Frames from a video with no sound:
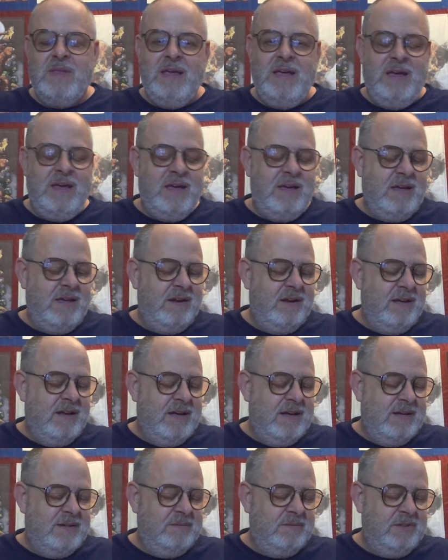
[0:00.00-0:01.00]
and
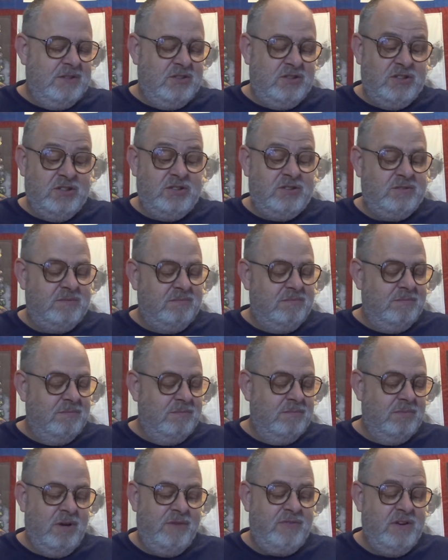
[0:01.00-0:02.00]
it's just
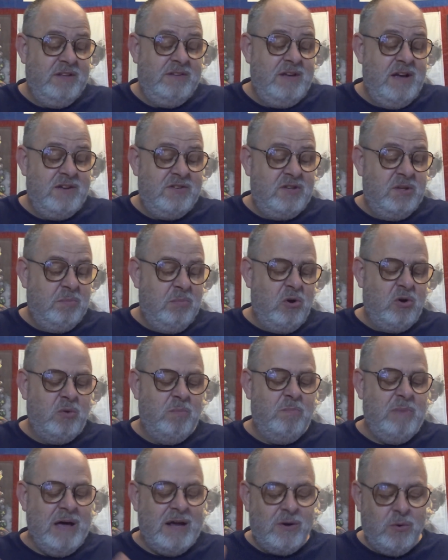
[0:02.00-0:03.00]
a fantastic book.
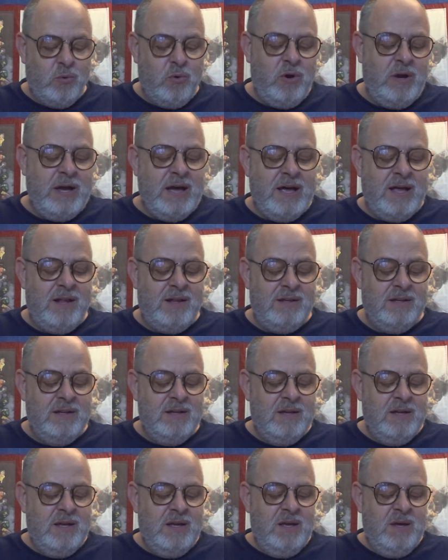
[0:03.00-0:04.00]
Battle Royale
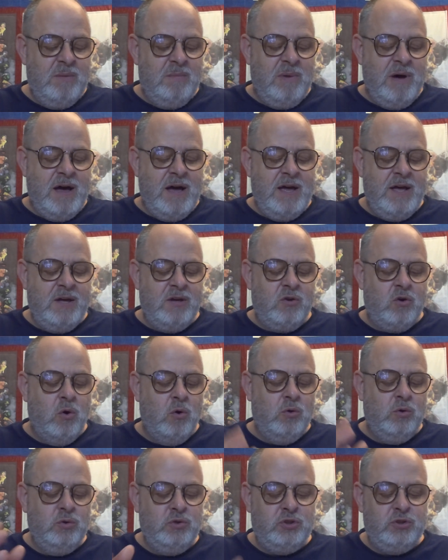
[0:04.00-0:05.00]
by
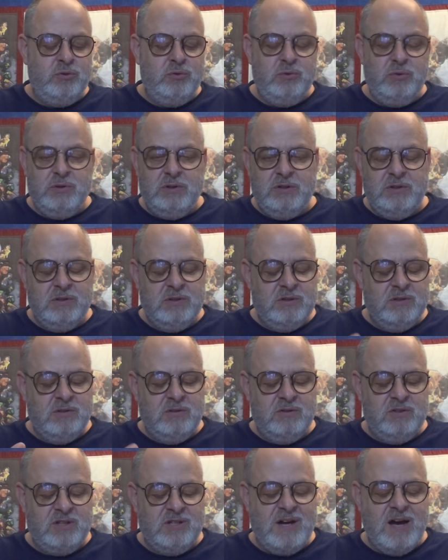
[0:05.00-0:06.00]
Kouchoun
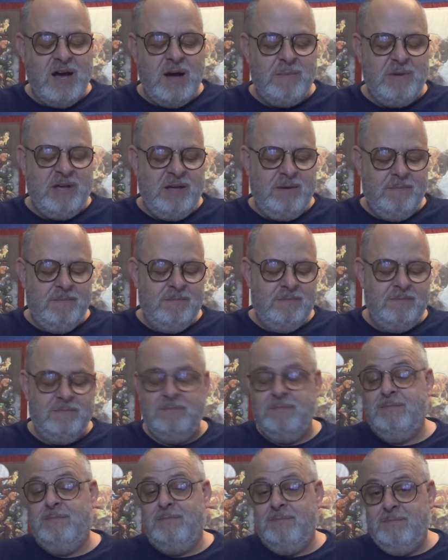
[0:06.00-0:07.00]
Takami,
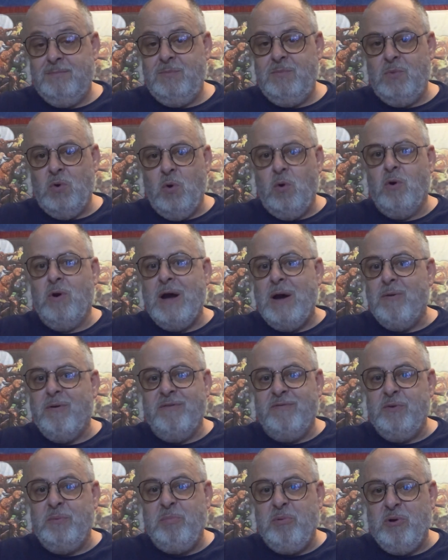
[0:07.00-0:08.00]
or
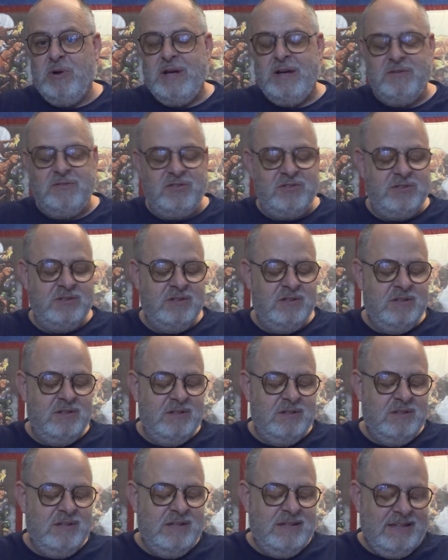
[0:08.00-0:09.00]
however you pronounce
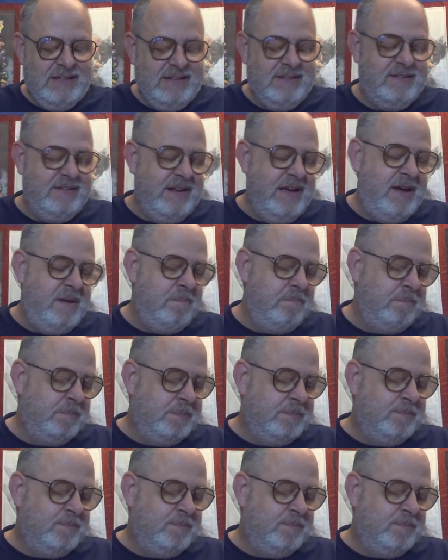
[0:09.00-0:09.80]
his name.